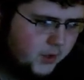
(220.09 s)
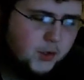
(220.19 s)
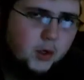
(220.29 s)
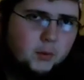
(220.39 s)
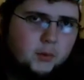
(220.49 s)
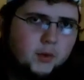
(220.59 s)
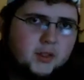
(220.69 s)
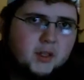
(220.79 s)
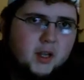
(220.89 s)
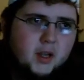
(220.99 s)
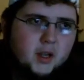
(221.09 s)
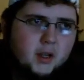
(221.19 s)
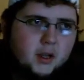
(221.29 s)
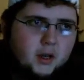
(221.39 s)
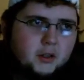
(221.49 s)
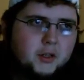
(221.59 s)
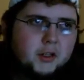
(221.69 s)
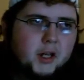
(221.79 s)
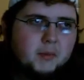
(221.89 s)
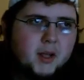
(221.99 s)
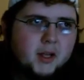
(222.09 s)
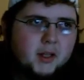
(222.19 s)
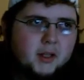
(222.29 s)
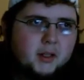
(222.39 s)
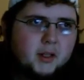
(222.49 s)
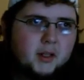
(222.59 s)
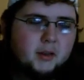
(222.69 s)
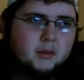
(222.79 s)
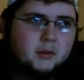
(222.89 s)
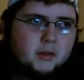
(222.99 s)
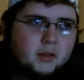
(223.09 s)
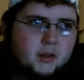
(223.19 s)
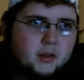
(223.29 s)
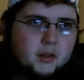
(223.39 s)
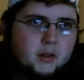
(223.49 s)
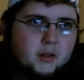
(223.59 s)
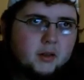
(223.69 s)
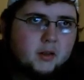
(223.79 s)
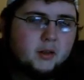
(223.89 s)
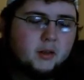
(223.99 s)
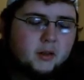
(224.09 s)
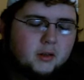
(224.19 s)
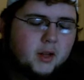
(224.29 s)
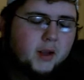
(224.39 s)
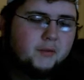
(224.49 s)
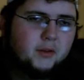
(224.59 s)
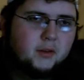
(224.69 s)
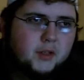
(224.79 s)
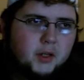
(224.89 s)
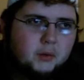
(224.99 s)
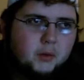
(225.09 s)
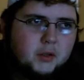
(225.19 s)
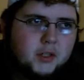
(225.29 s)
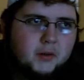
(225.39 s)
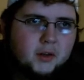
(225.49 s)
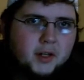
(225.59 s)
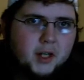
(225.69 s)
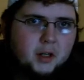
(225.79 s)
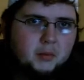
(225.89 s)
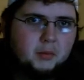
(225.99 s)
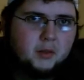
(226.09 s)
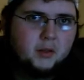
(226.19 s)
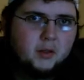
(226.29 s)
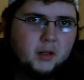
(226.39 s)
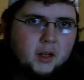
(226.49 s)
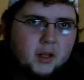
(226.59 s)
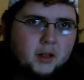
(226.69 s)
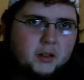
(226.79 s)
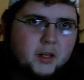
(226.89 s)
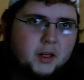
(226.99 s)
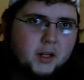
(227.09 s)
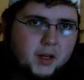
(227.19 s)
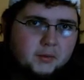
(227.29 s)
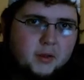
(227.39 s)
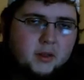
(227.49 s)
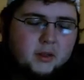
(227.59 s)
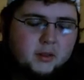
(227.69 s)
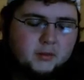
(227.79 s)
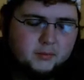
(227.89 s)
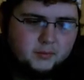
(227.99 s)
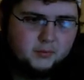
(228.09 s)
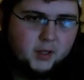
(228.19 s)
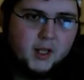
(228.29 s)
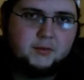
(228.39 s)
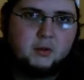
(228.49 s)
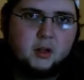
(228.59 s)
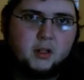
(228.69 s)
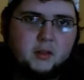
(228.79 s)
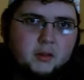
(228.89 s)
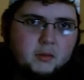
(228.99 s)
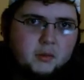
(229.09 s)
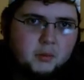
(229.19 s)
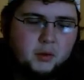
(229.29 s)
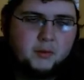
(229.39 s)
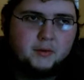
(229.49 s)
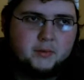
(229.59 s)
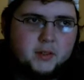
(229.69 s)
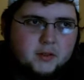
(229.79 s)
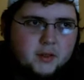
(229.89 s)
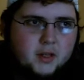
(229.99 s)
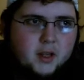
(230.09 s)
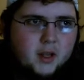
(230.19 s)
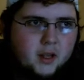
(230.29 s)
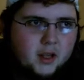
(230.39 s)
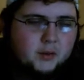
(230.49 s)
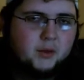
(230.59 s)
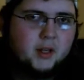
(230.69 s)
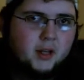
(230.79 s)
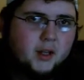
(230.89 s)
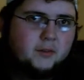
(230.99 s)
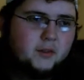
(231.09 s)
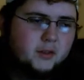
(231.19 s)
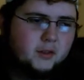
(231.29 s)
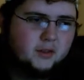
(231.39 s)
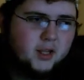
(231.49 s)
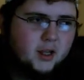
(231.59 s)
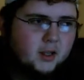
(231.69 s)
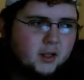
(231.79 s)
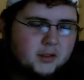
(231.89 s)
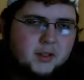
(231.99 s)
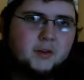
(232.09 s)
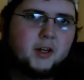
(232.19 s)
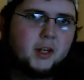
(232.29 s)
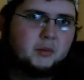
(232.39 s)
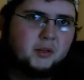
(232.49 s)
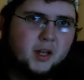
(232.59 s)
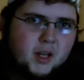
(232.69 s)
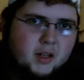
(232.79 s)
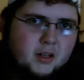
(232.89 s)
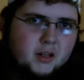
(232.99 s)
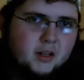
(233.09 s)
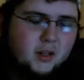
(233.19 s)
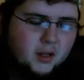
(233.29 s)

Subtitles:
enjoyable was Undertaker came back in, or after Undertaker won, Jeff Hardy got up, and Undertaker gave him the last ride to put him out of his misery. And when he left, Jeff Hardy got up again,